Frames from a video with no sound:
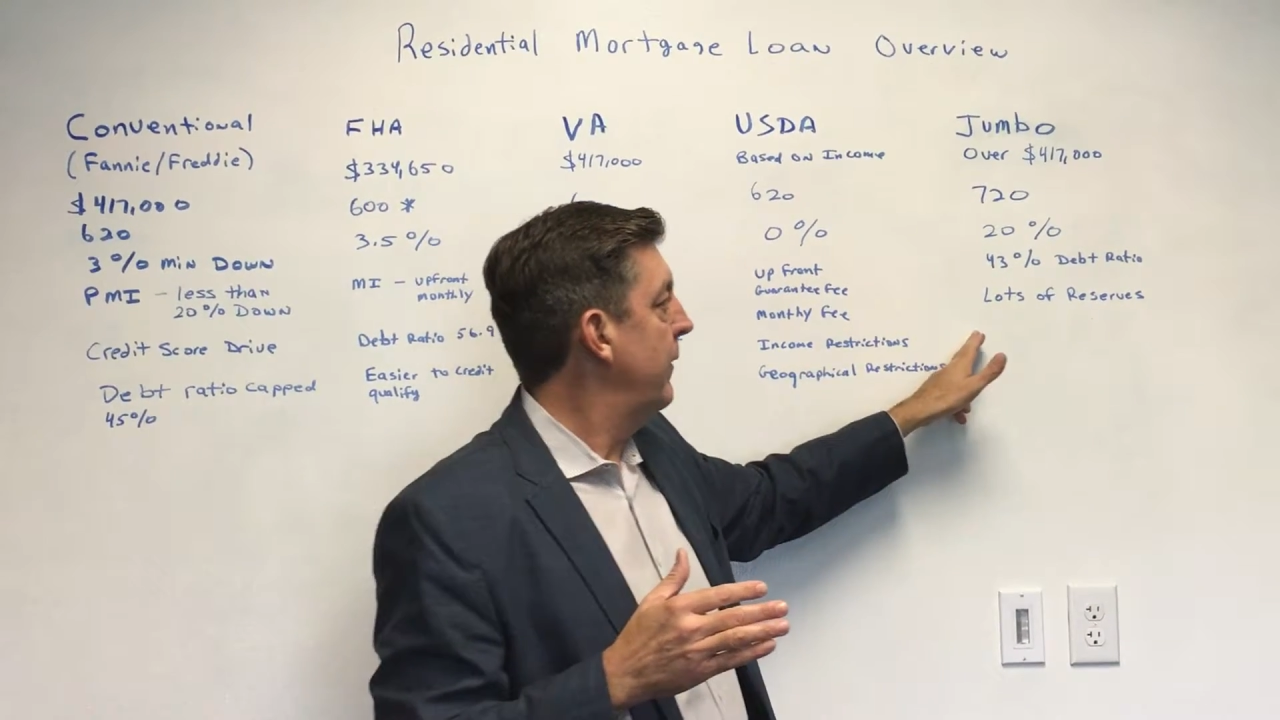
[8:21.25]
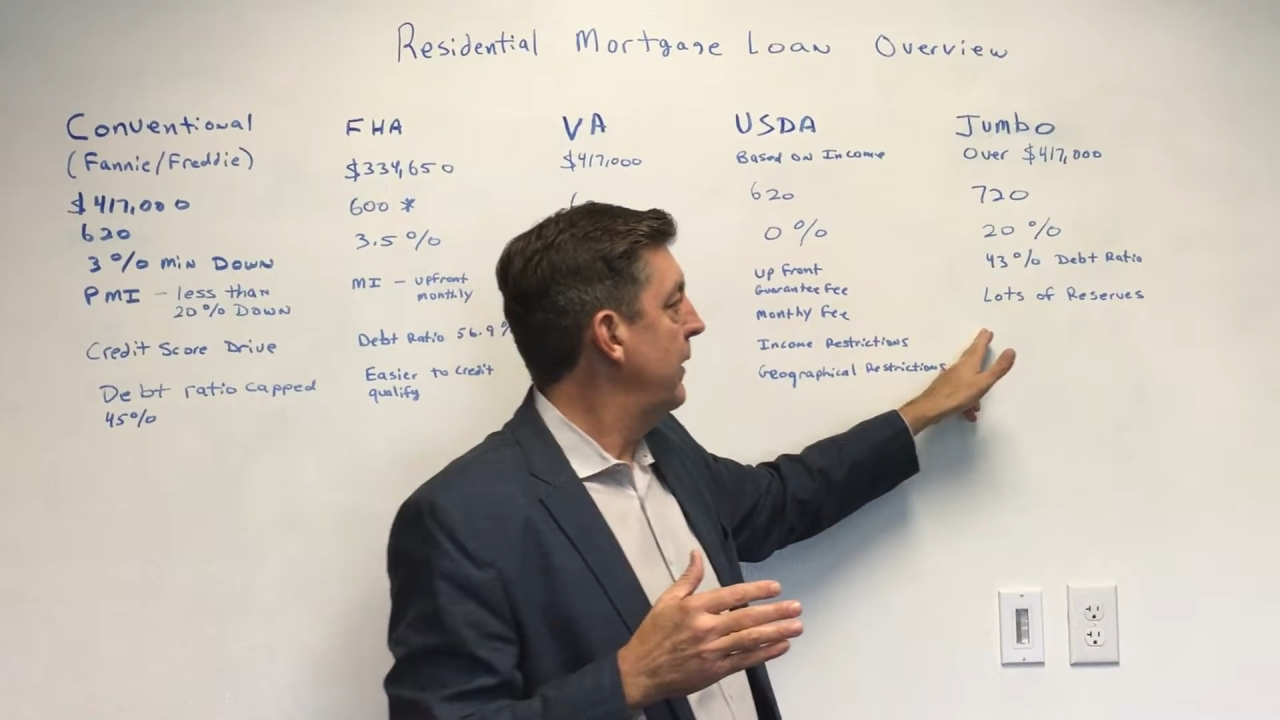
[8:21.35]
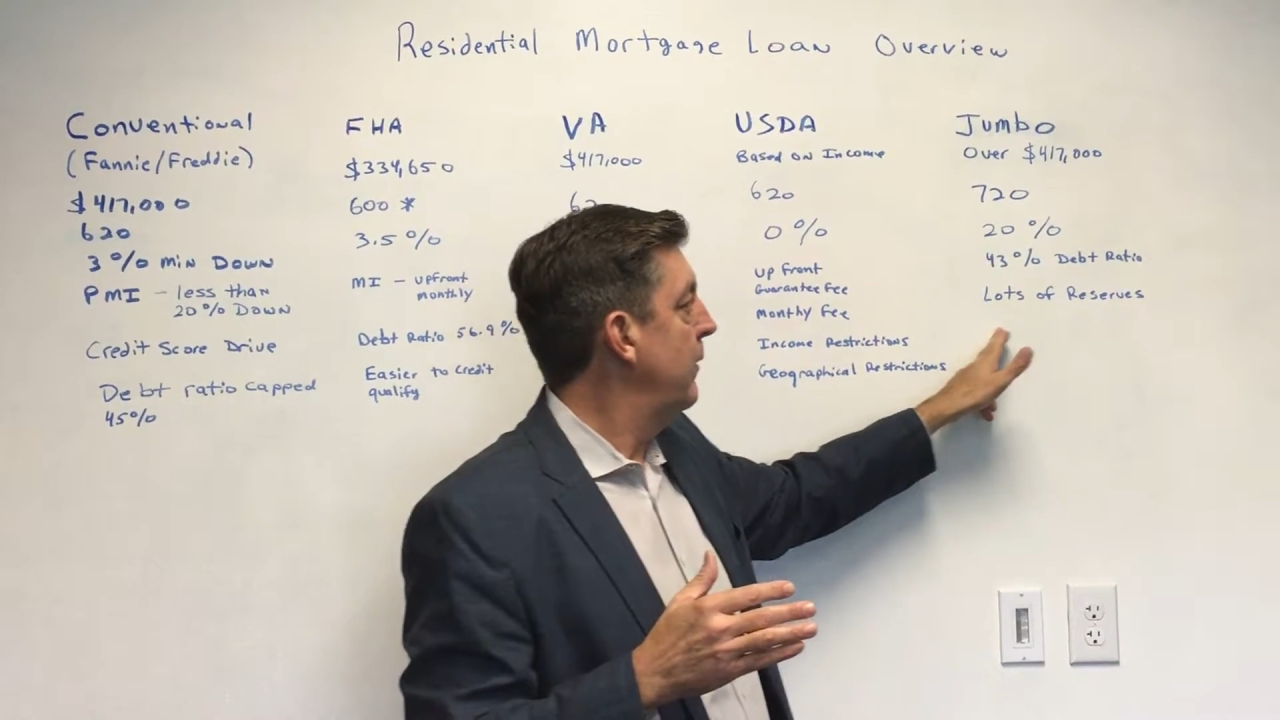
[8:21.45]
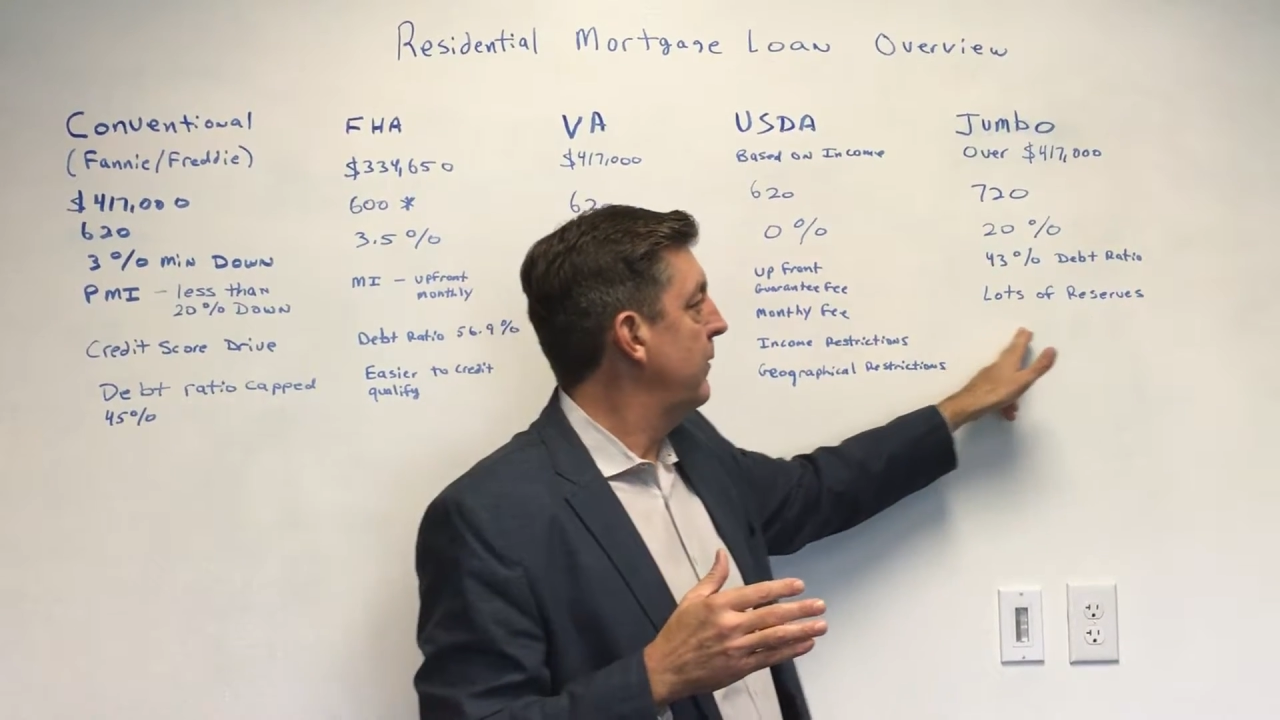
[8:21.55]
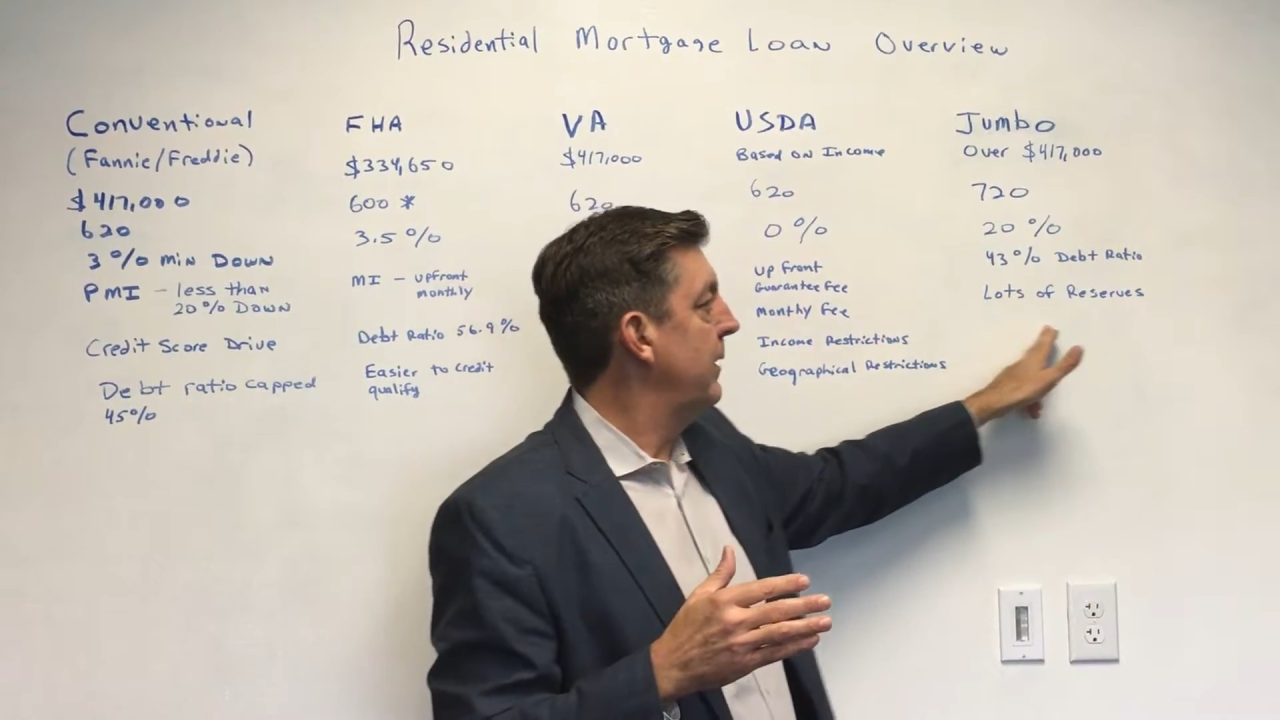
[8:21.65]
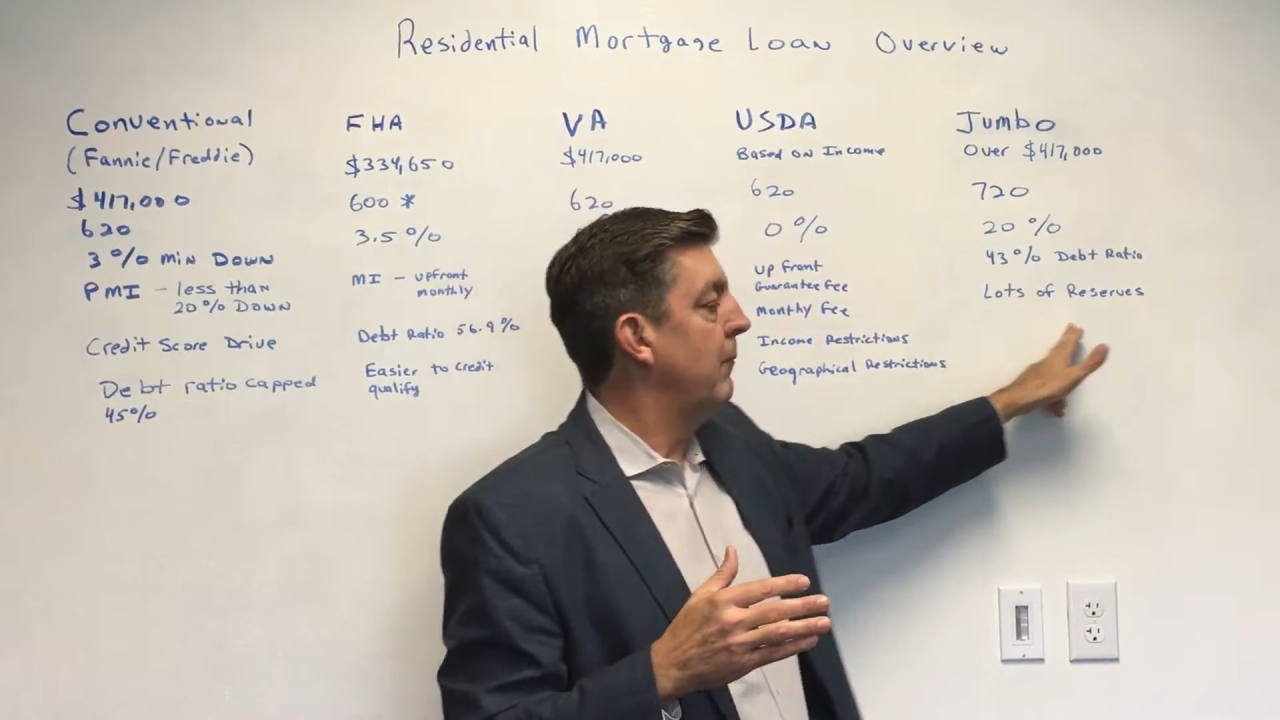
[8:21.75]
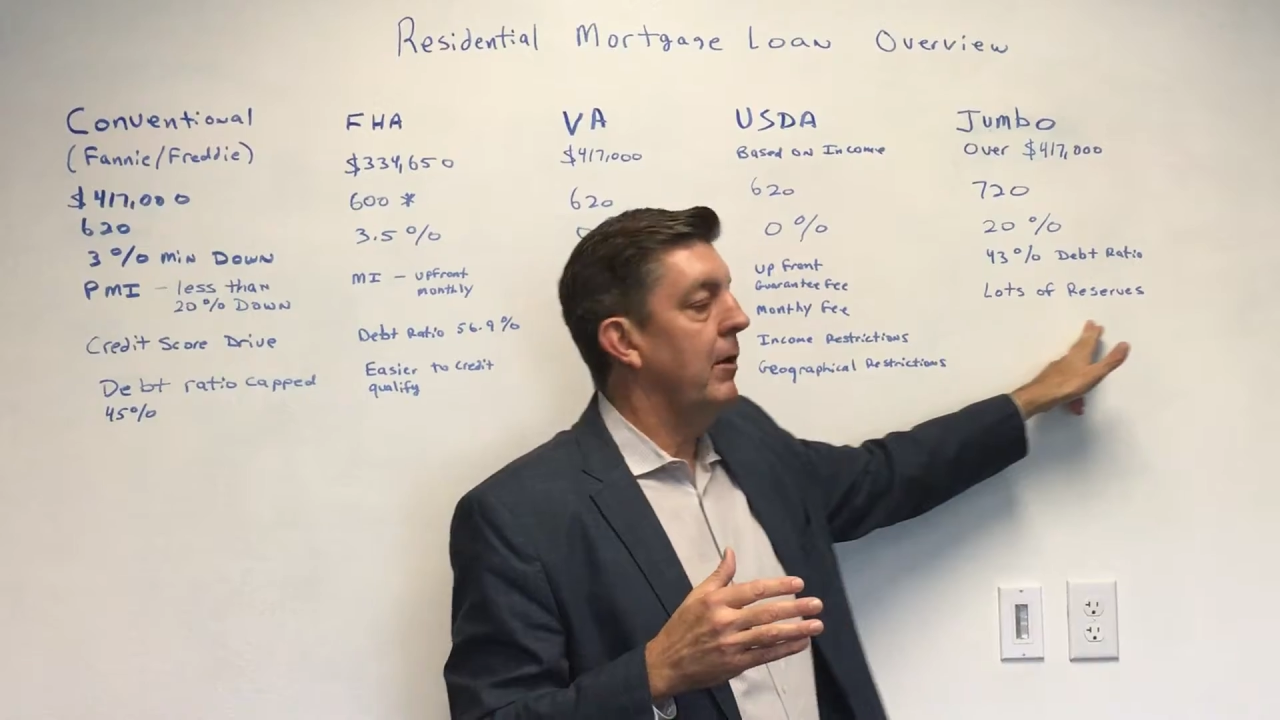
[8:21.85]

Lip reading: and they usually